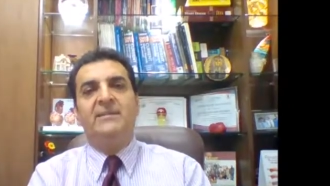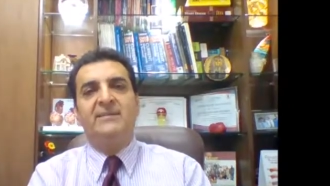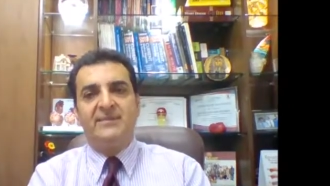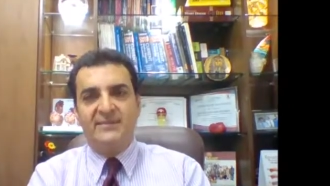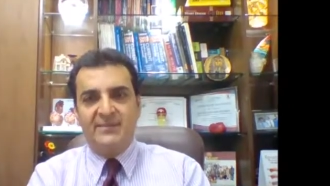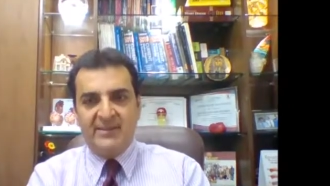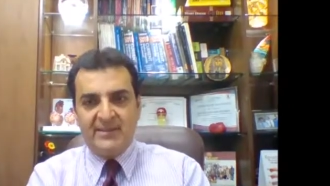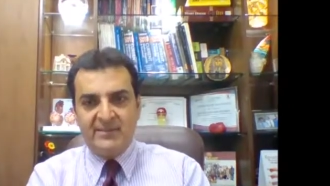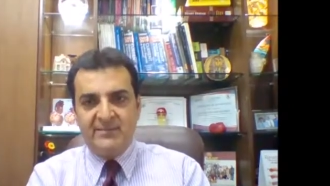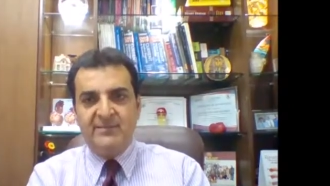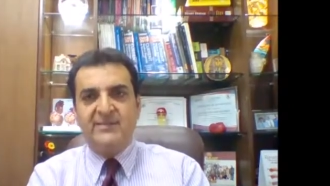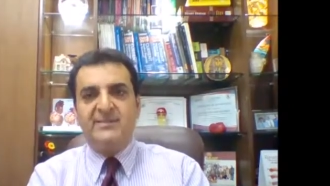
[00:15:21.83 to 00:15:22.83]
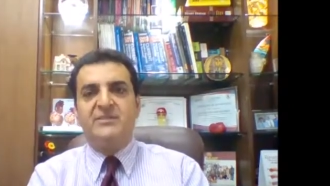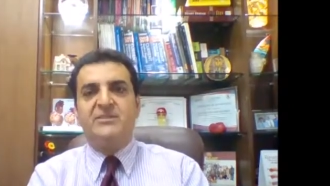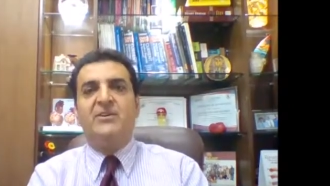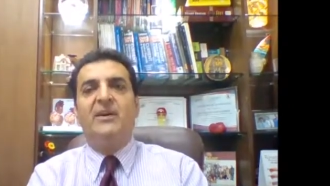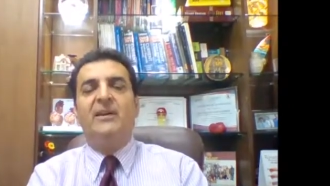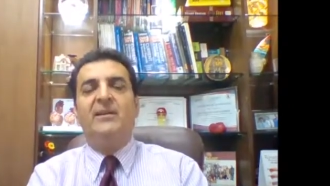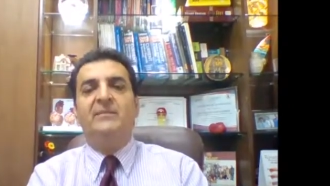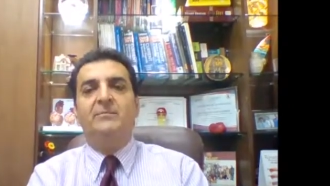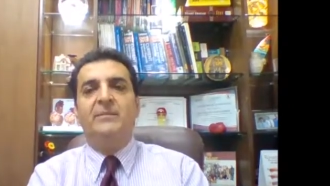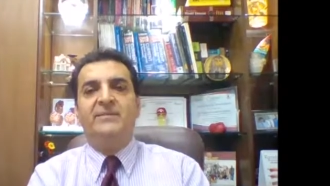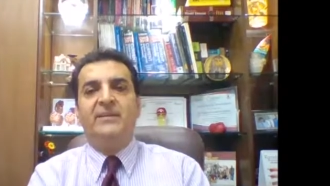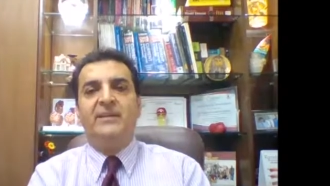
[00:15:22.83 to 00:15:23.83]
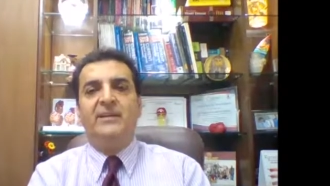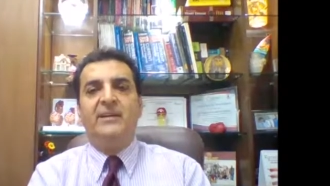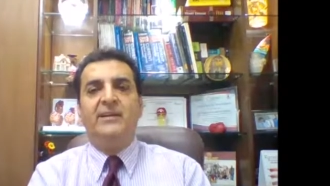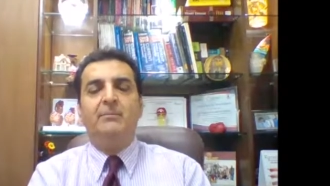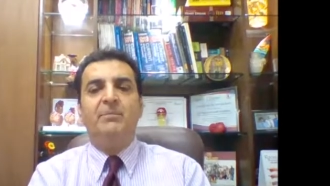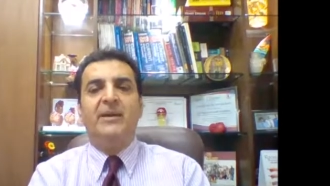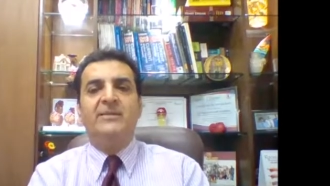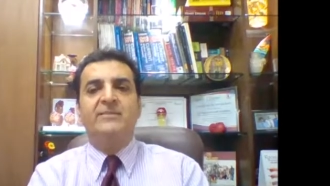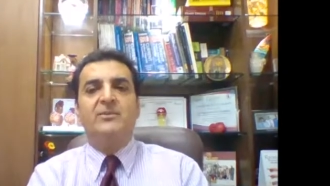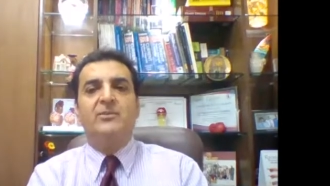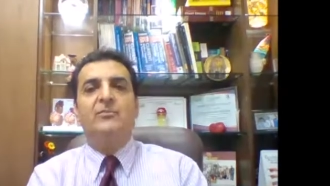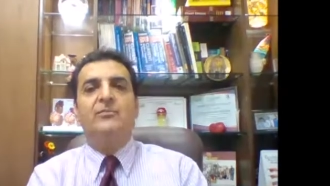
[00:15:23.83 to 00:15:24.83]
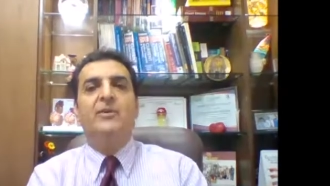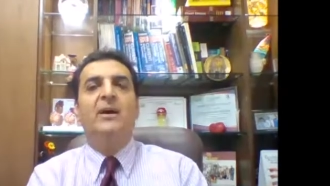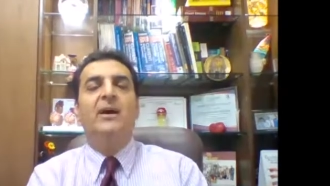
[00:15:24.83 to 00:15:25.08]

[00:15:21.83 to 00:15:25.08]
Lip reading: This trial is basically a comparison of